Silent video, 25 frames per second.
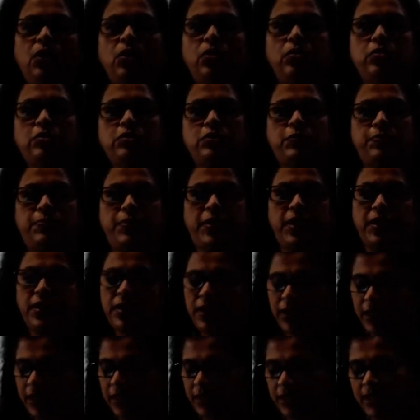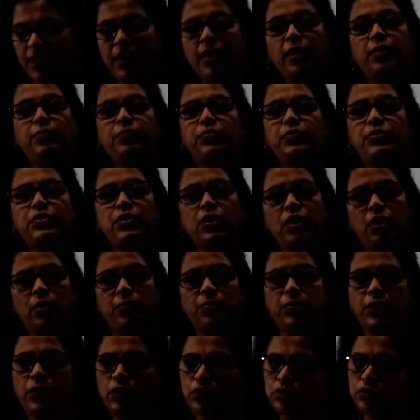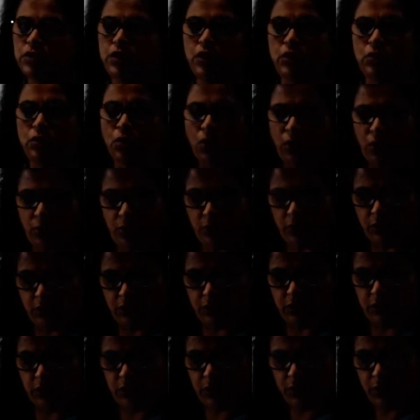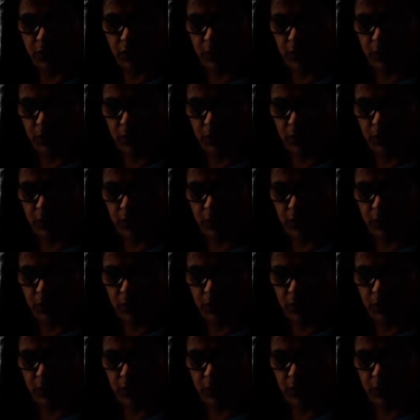who is pregnant she can produce these hormones.